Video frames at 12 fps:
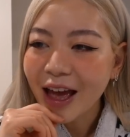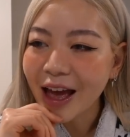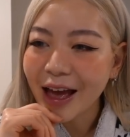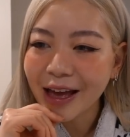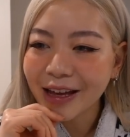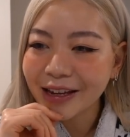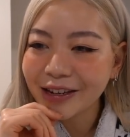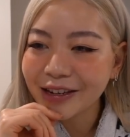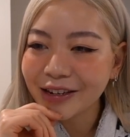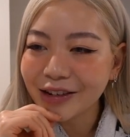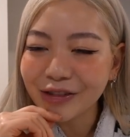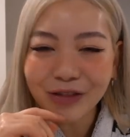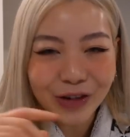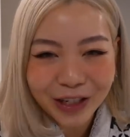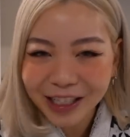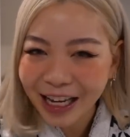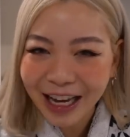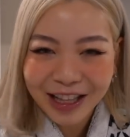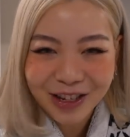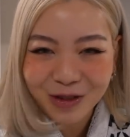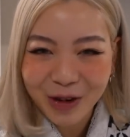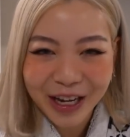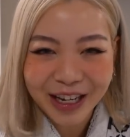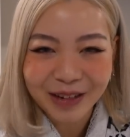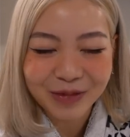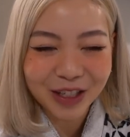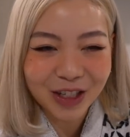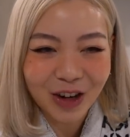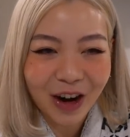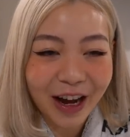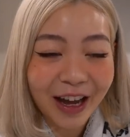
And of course I had to wake up to try,